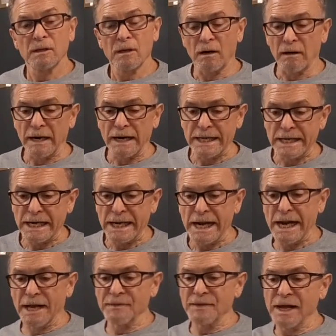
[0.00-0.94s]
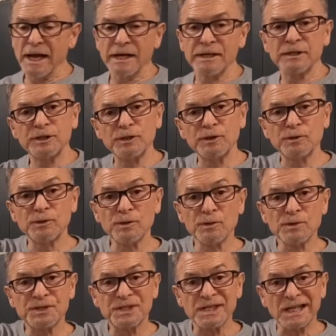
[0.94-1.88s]
All right, and then you
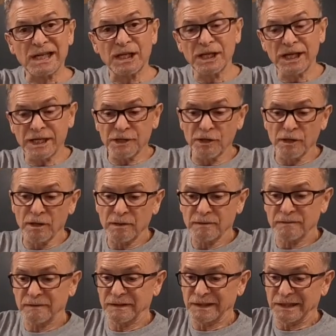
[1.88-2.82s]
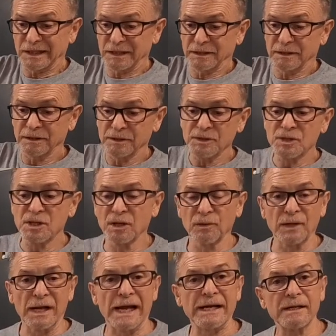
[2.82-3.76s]
use the clicker to
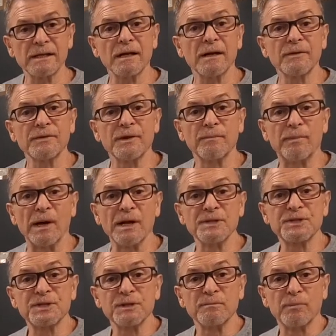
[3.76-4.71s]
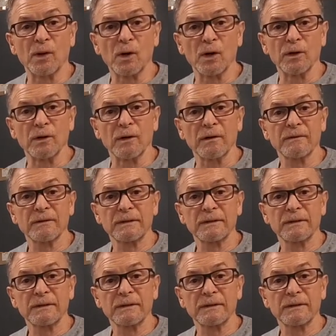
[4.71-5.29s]
light the Bunsen burner.